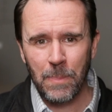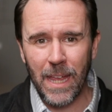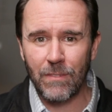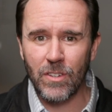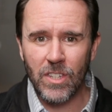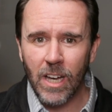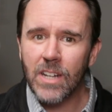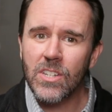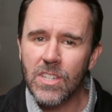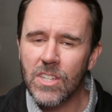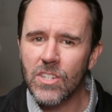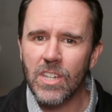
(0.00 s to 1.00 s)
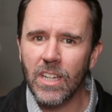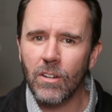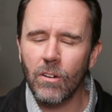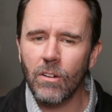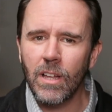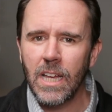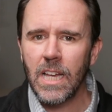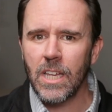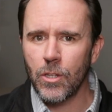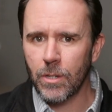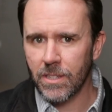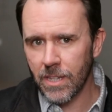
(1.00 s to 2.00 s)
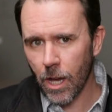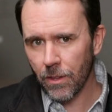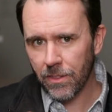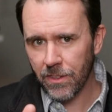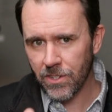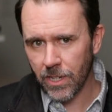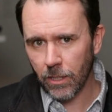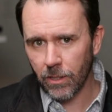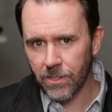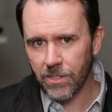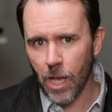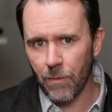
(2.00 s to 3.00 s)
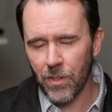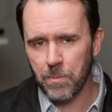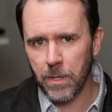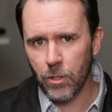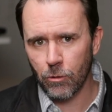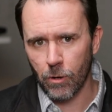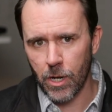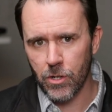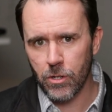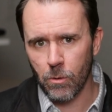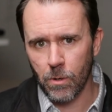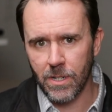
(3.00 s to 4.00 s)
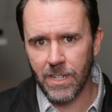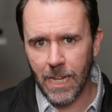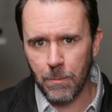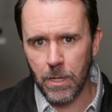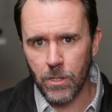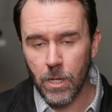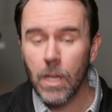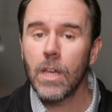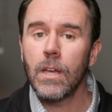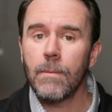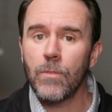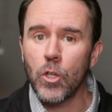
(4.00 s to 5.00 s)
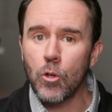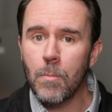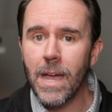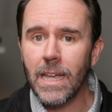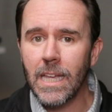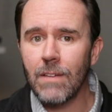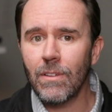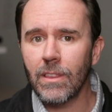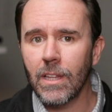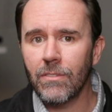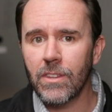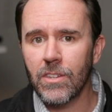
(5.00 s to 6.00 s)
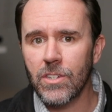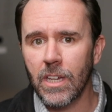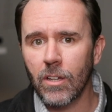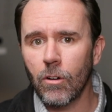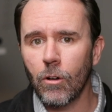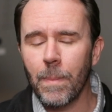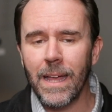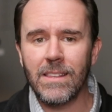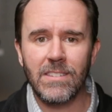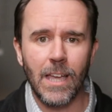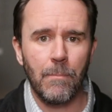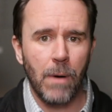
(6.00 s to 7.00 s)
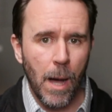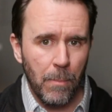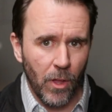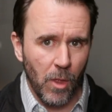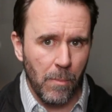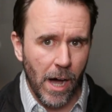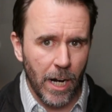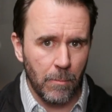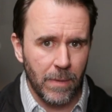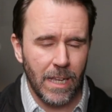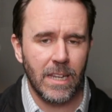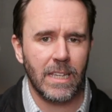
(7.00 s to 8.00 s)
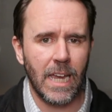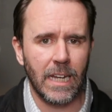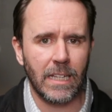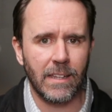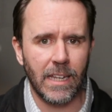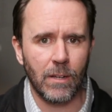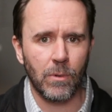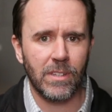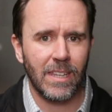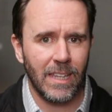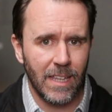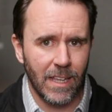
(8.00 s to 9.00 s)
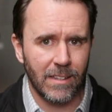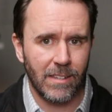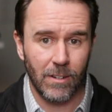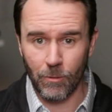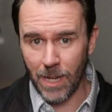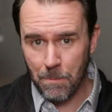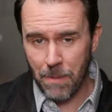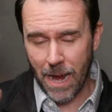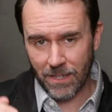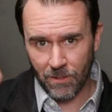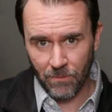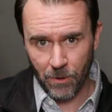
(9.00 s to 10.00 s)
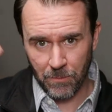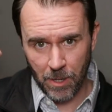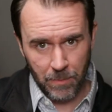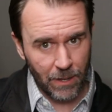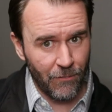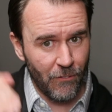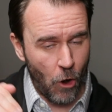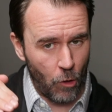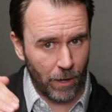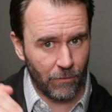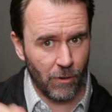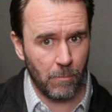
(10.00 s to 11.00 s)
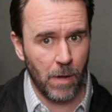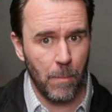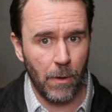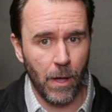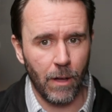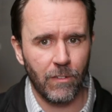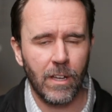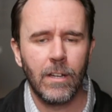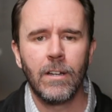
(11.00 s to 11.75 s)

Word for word: And if you touch the shingle, you can tell that the shingle itself has been crushed or damaged. You may even lift the shingle and see a bump on the bottom indicating that it was hit or impacted from something falling from above.